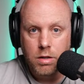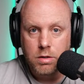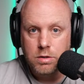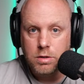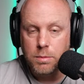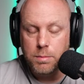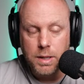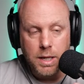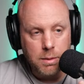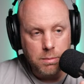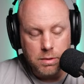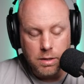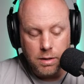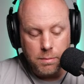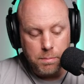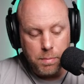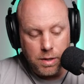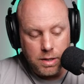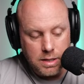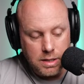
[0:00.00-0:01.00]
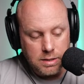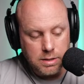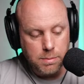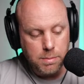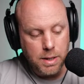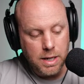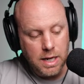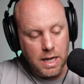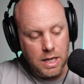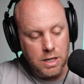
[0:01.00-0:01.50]
be able to
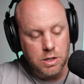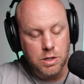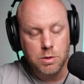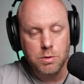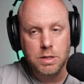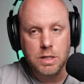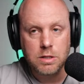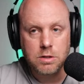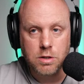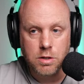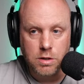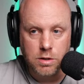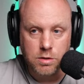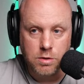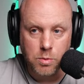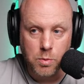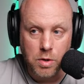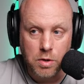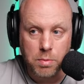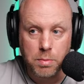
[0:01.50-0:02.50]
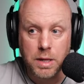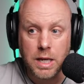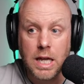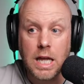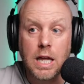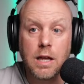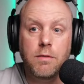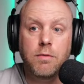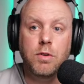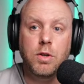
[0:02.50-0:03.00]
participate and do these turns with me
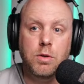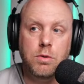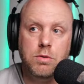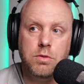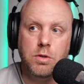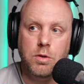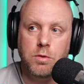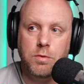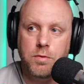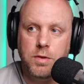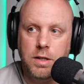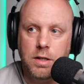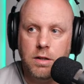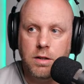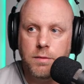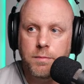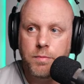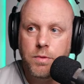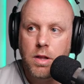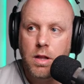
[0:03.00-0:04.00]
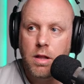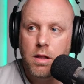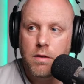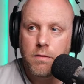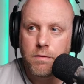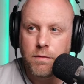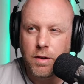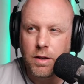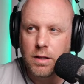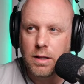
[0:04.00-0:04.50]
if you so feel
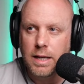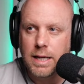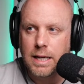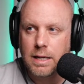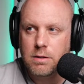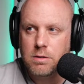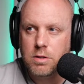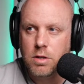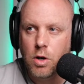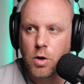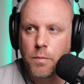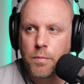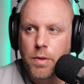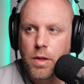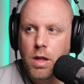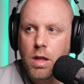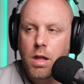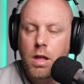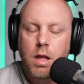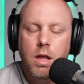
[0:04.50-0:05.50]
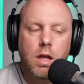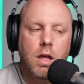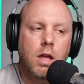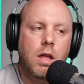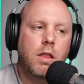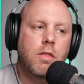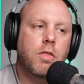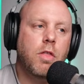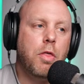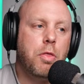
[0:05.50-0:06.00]
like it. So
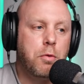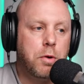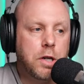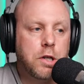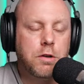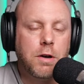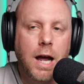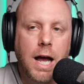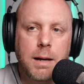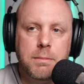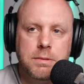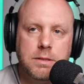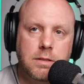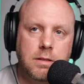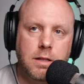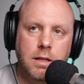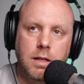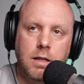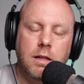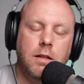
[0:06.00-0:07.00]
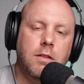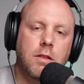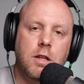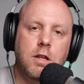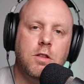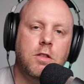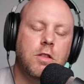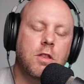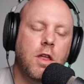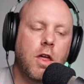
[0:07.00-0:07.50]
the three traps,
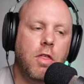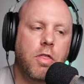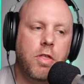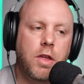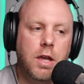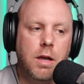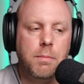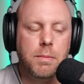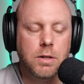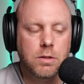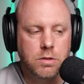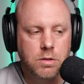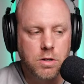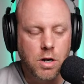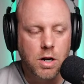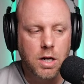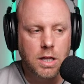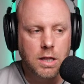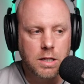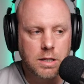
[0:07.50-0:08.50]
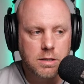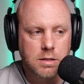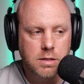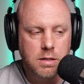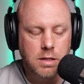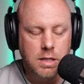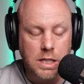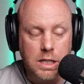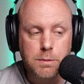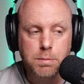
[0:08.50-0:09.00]
the thing about starting
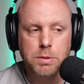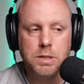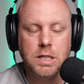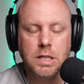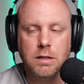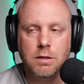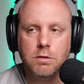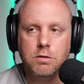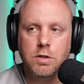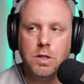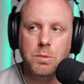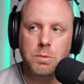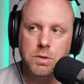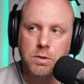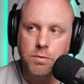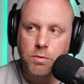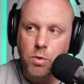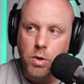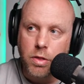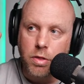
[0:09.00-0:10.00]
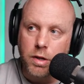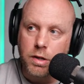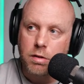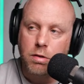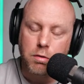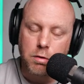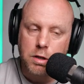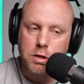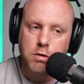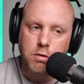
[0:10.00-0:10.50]
this particular stream was avoid these
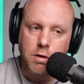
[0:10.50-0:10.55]
three